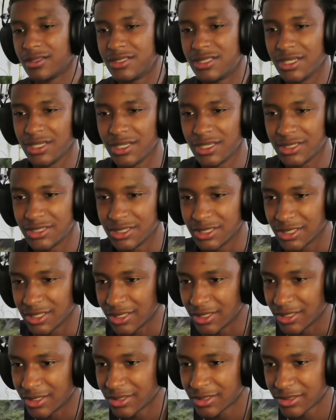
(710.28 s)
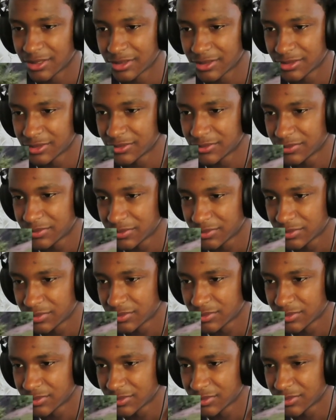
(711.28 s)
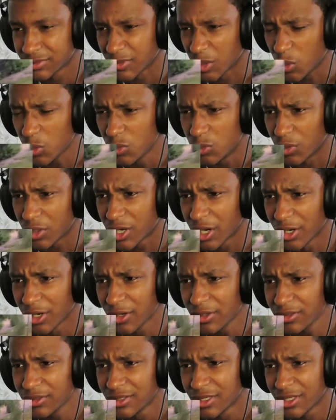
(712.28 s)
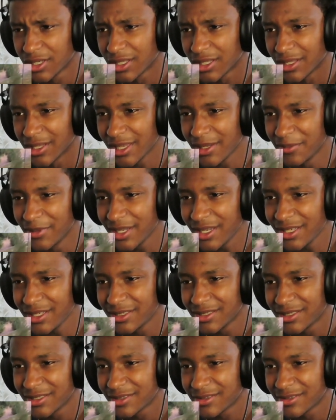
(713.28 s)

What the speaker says: DDG. Ooh, curl. Lay me.